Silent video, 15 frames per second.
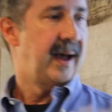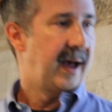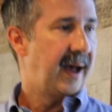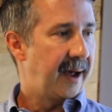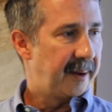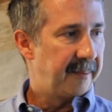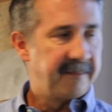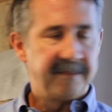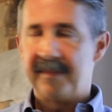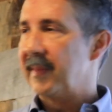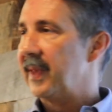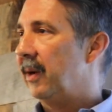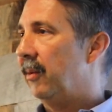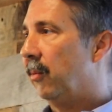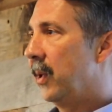um,
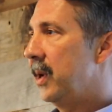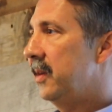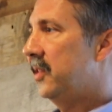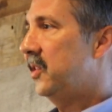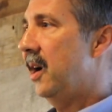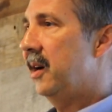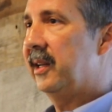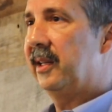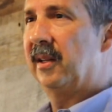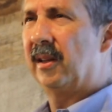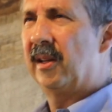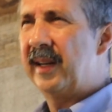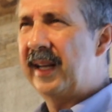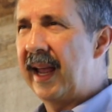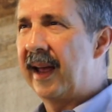we're starting to
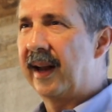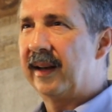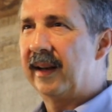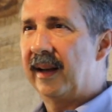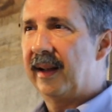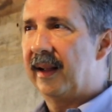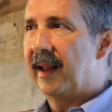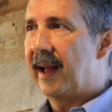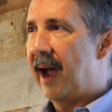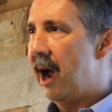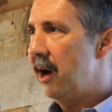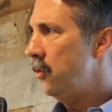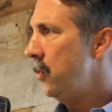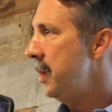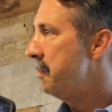look at
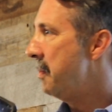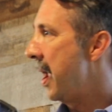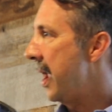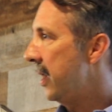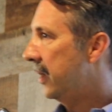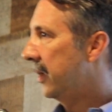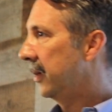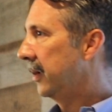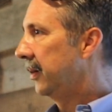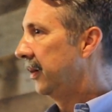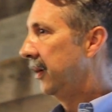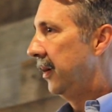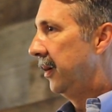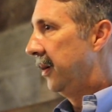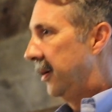how do we make
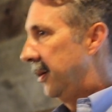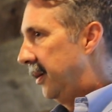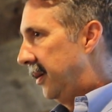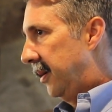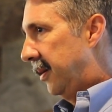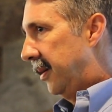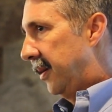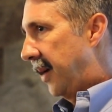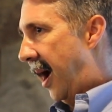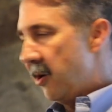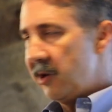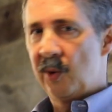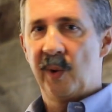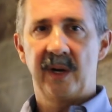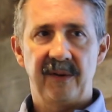how
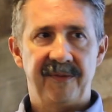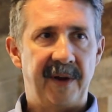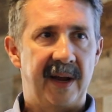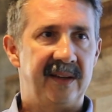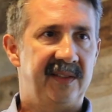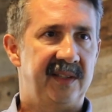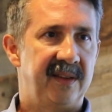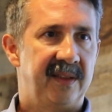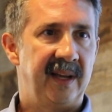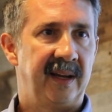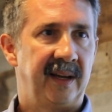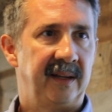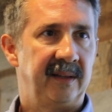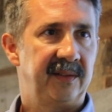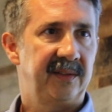you interface to
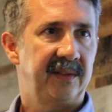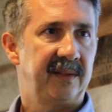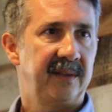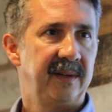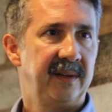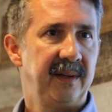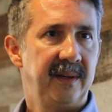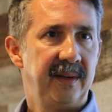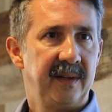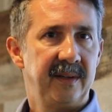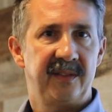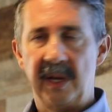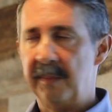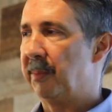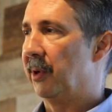things
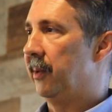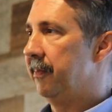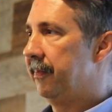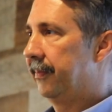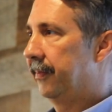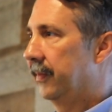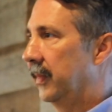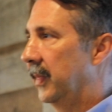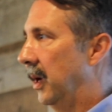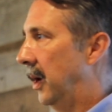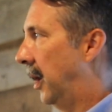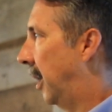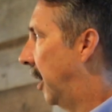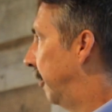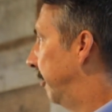simple.
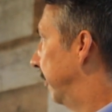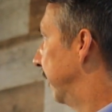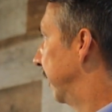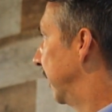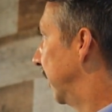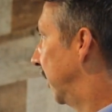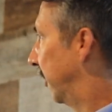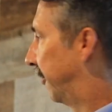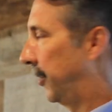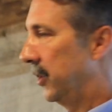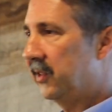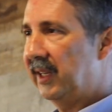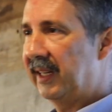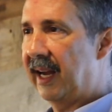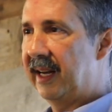Um, the
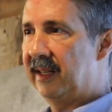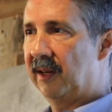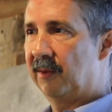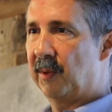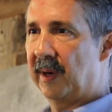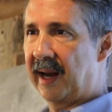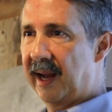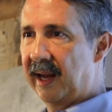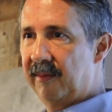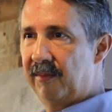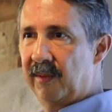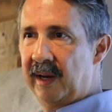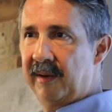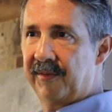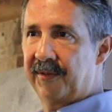first thing I did when I
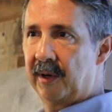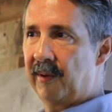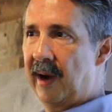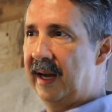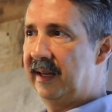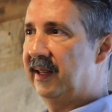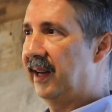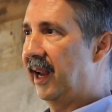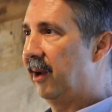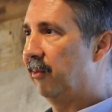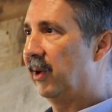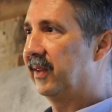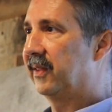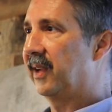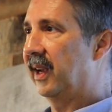went for a ride today
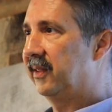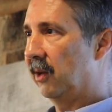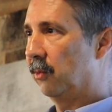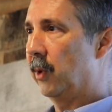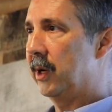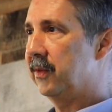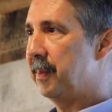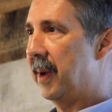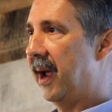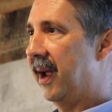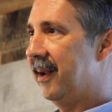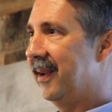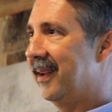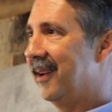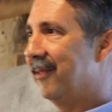was I said, where's
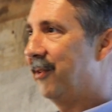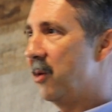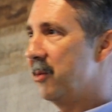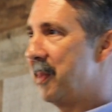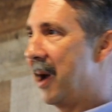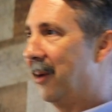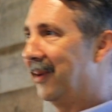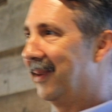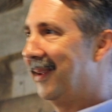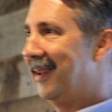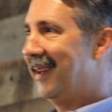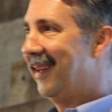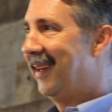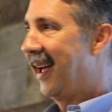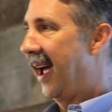my phone mount?
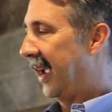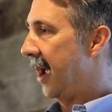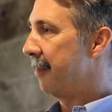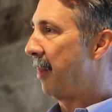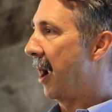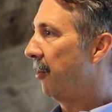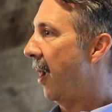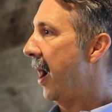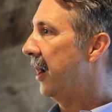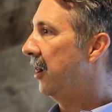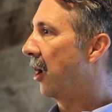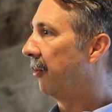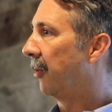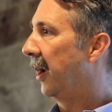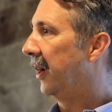I got my ride
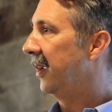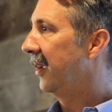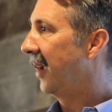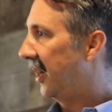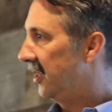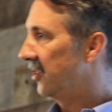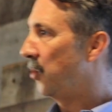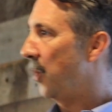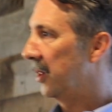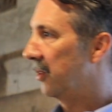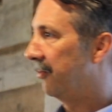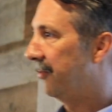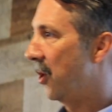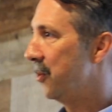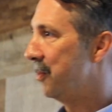already, I just want
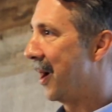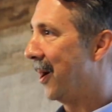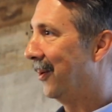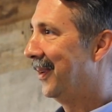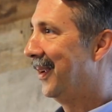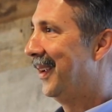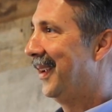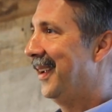the phone mount.